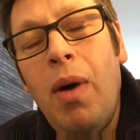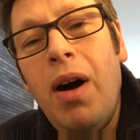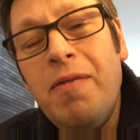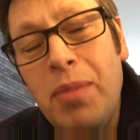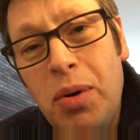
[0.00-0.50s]

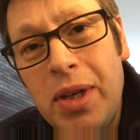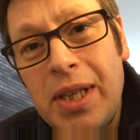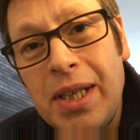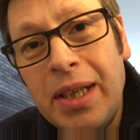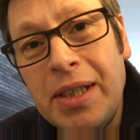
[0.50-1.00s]
Of more
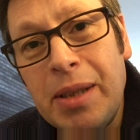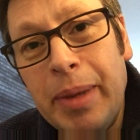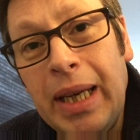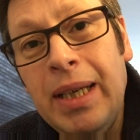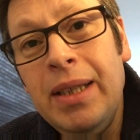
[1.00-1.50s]
concern to
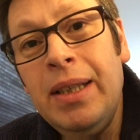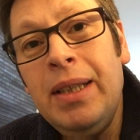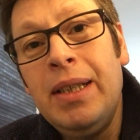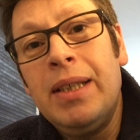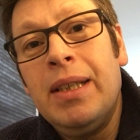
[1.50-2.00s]
me
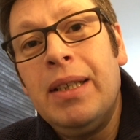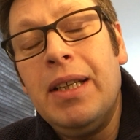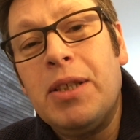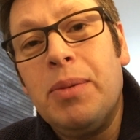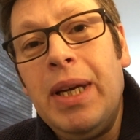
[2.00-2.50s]

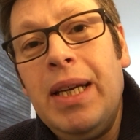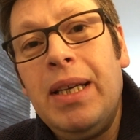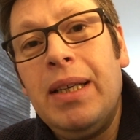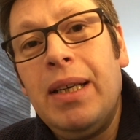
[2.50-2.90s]
this week,